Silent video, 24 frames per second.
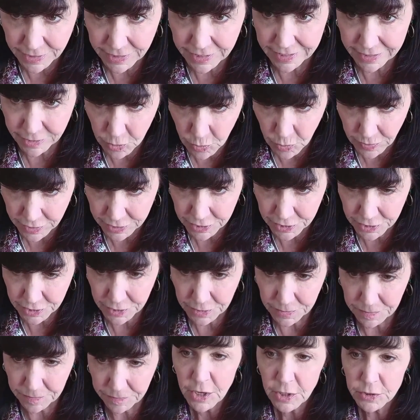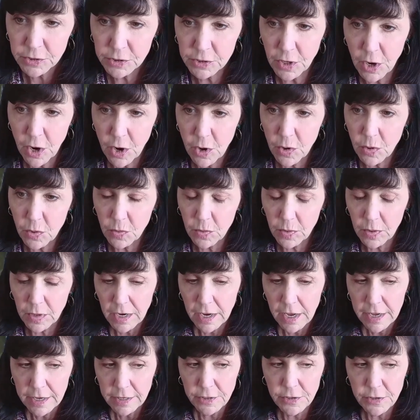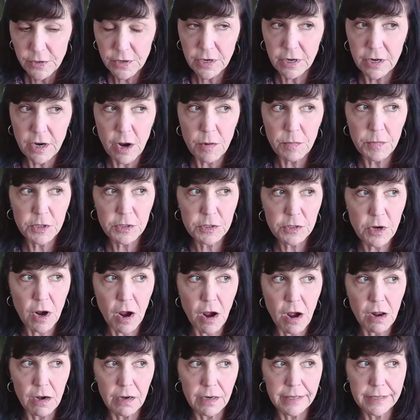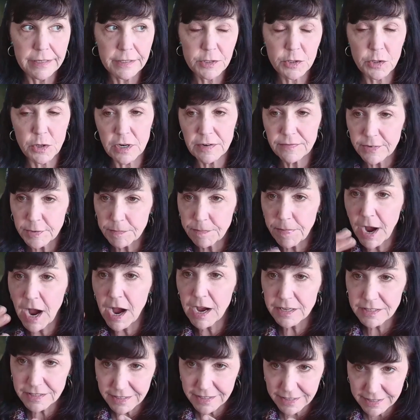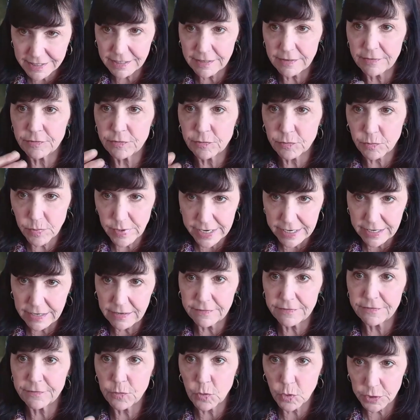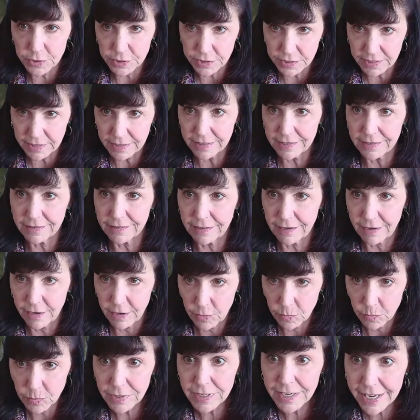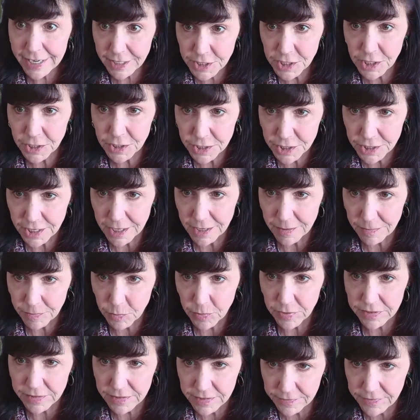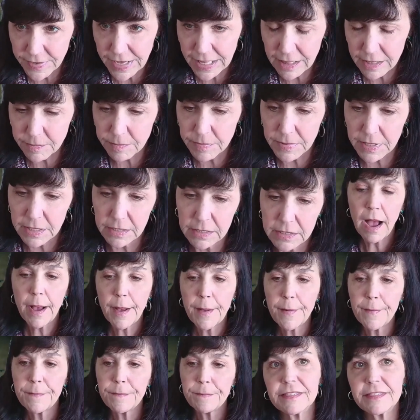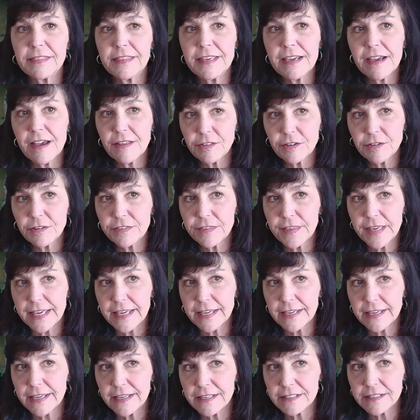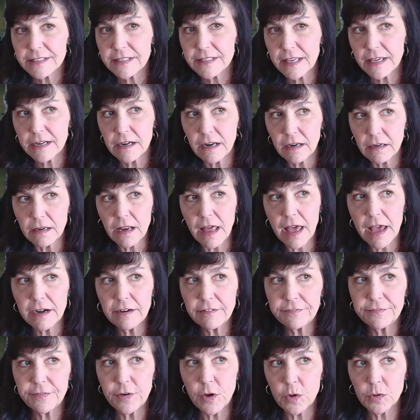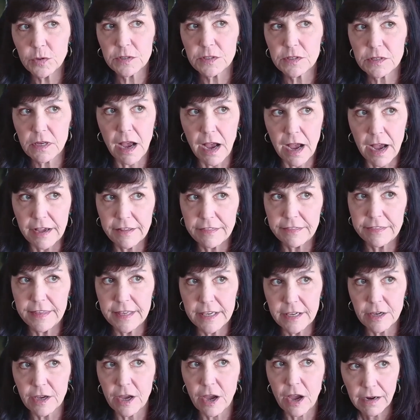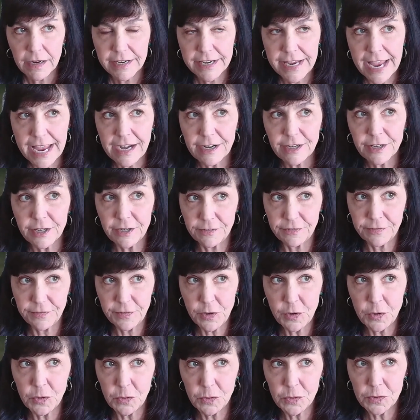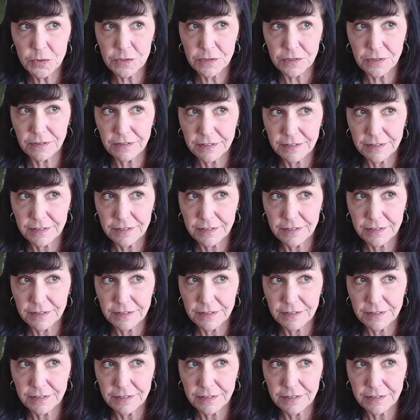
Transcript: in question. So you can almost call it sort of a positive reinforcing relationship with development. The other thing is that a lot of folks, I think, get confused.